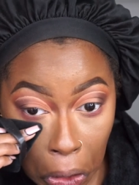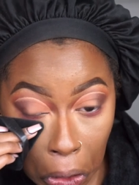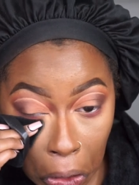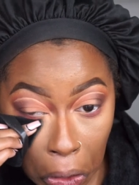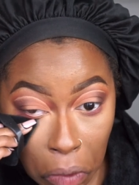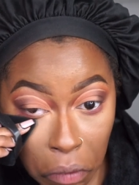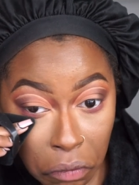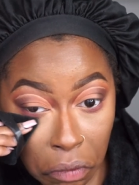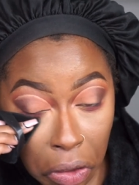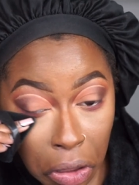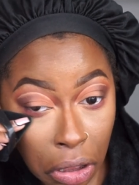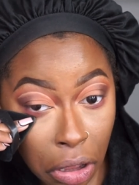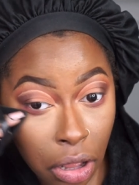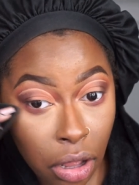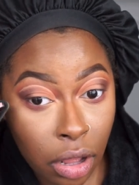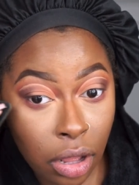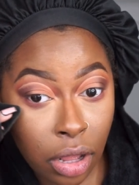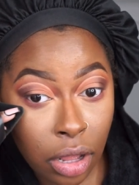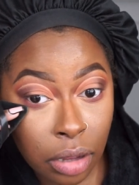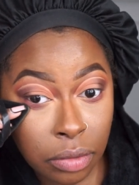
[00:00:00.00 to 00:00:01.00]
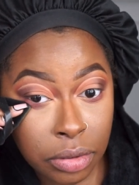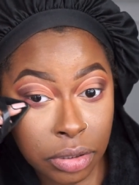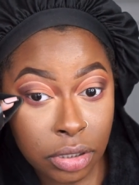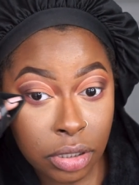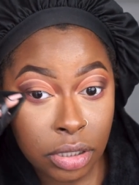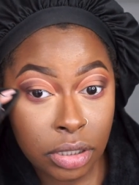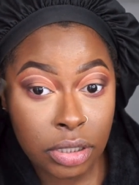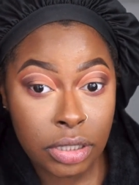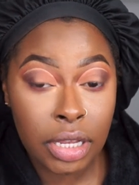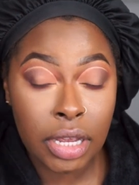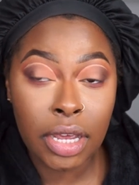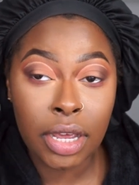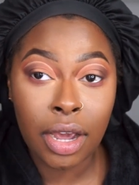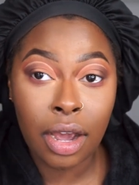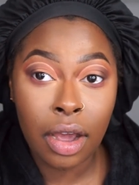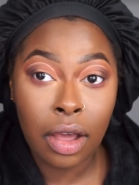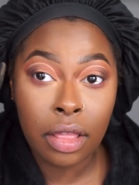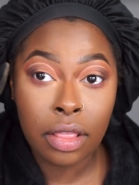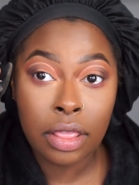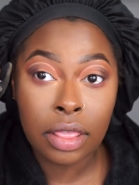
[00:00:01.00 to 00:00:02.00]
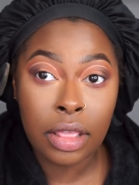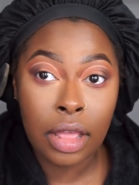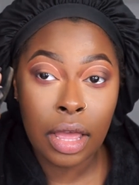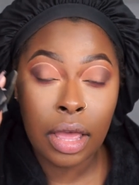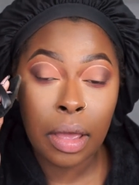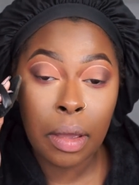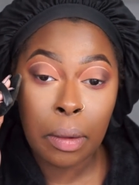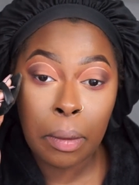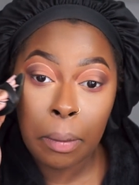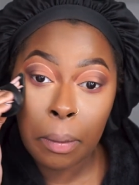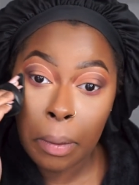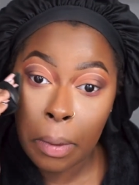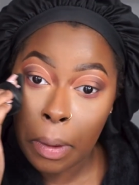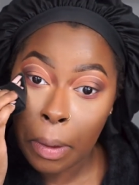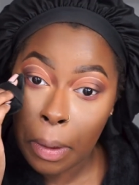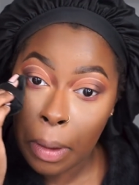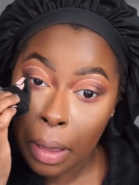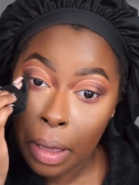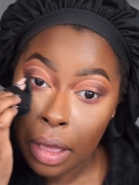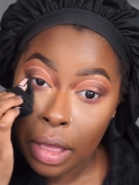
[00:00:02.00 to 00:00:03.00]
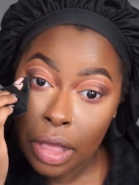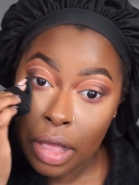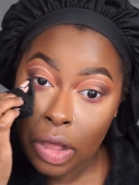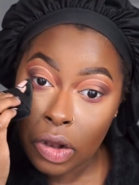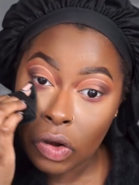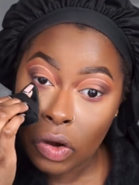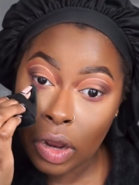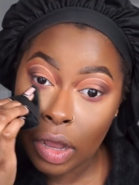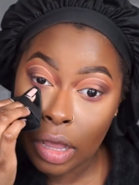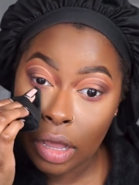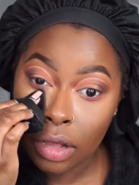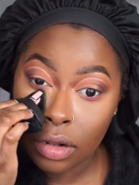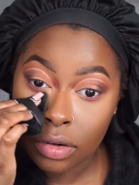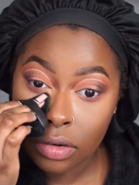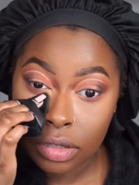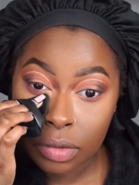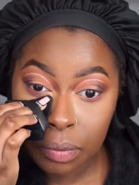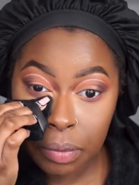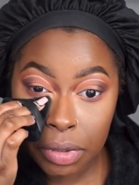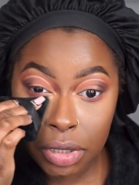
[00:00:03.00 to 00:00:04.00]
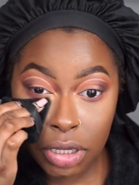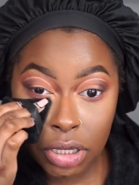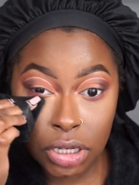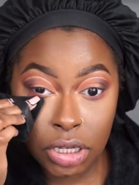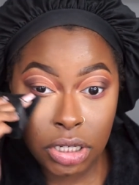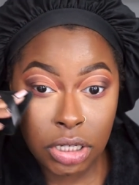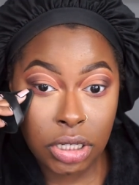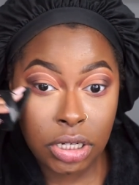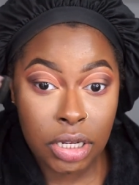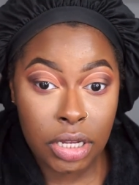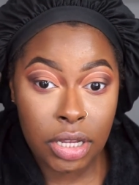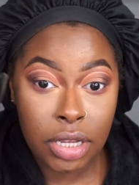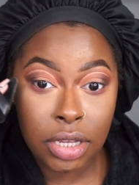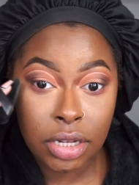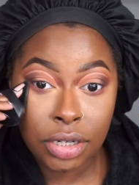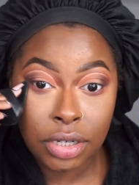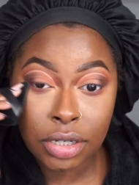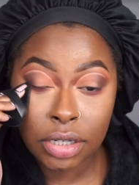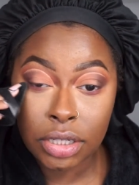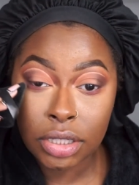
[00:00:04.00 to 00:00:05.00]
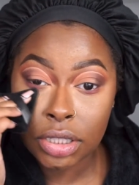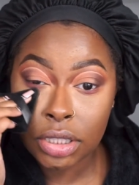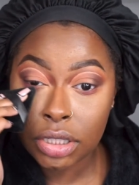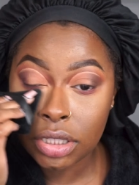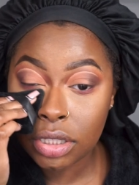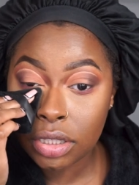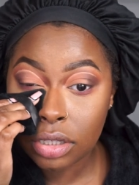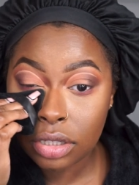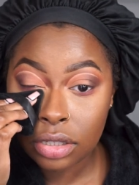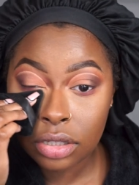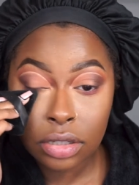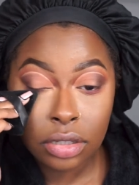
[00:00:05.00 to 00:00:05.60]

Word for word: if at all i'm just gonna take that triangular sponge and just